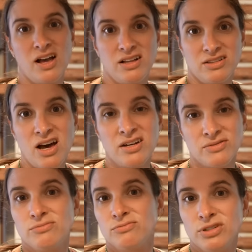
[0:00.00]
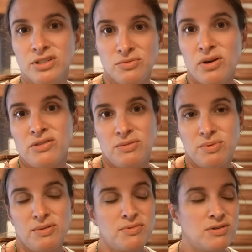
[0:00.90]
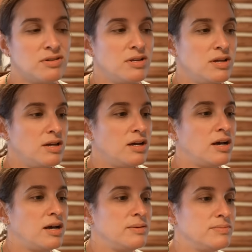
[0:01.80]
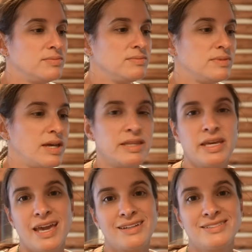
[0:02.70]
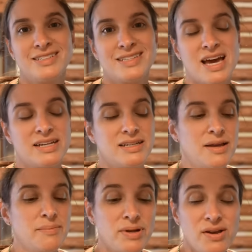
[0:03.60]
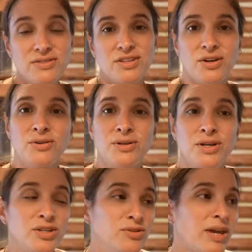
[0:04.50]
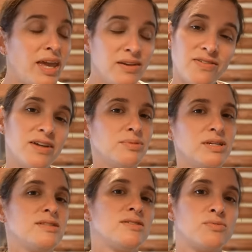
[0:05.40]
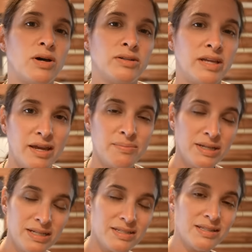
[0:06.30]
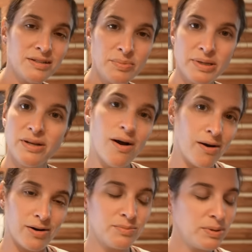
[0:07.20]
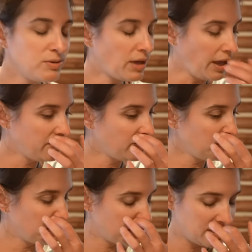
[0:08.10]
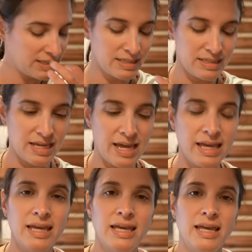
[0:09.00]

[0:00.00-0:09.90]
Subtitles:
a lot of really wealthy people, and they cater to that. But also, you can find places to wild camp. It is a little bit hard, but you can find places to stay,